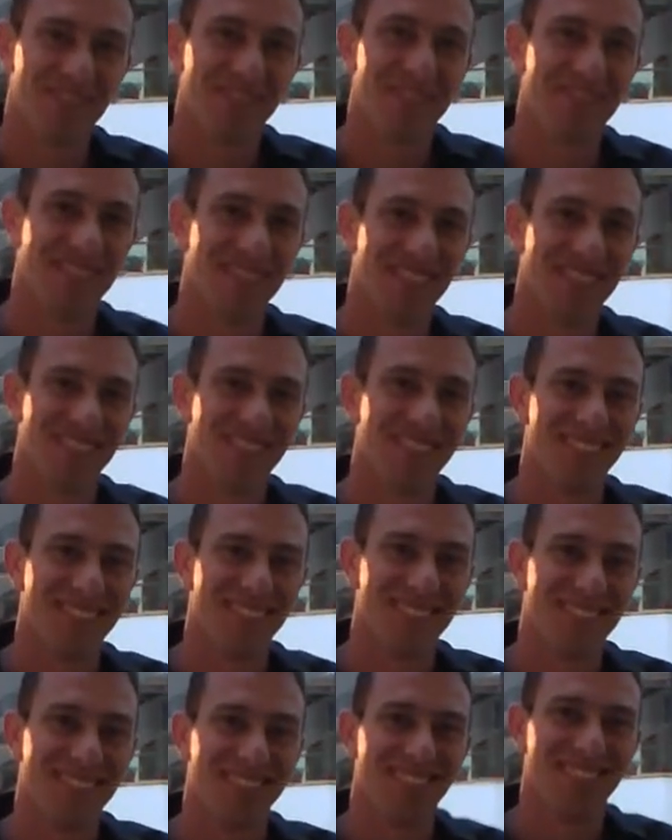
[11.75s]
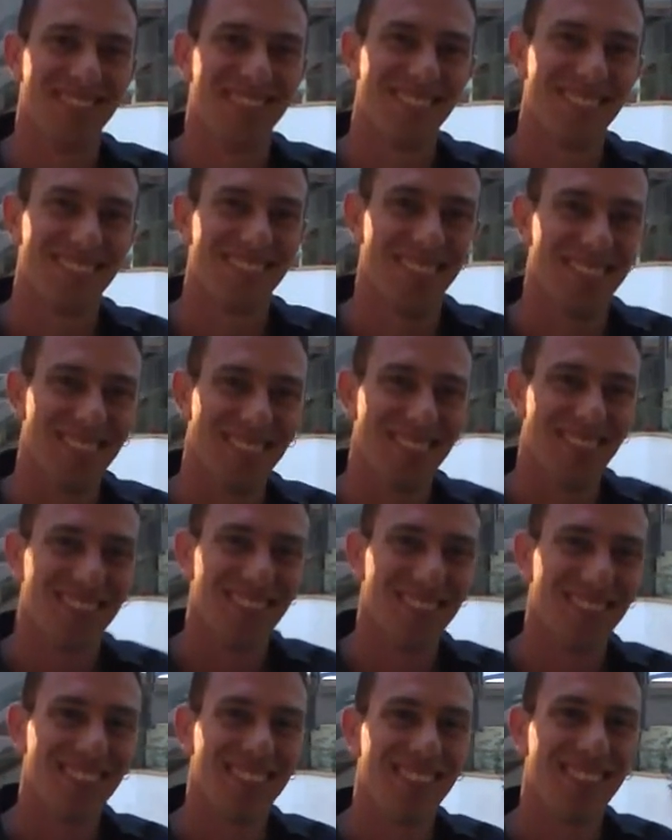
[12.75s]
So Arya, what is Google's
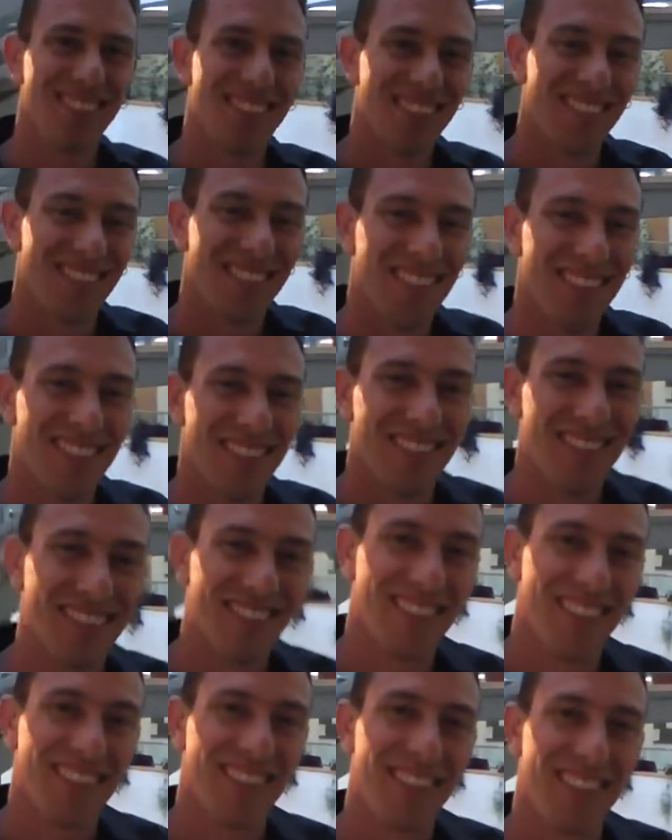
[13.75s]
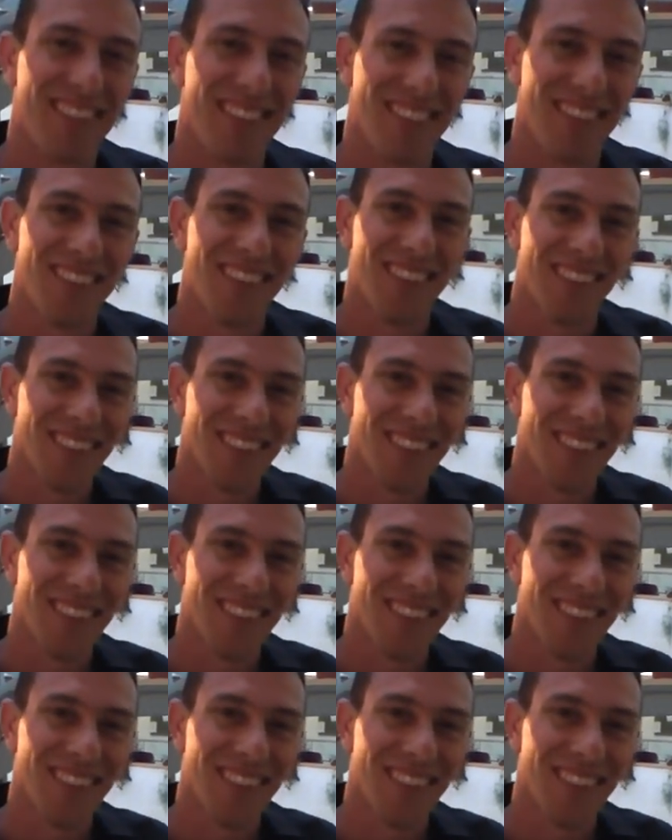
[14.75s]
role in the SocIoS project?